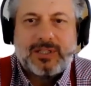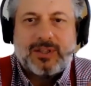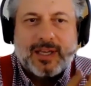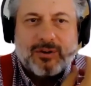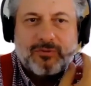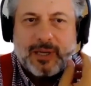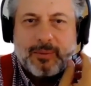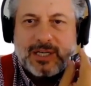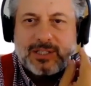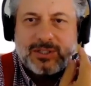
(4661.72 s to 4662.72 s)
thank you very
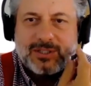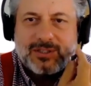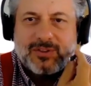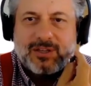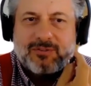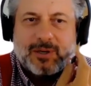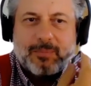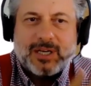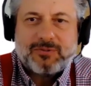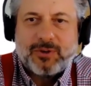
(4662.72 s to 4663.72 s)
much. Thank you very
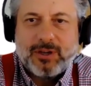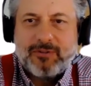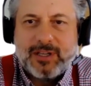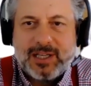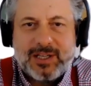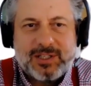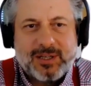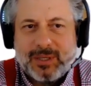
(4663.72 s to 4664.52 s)
much for your invitation.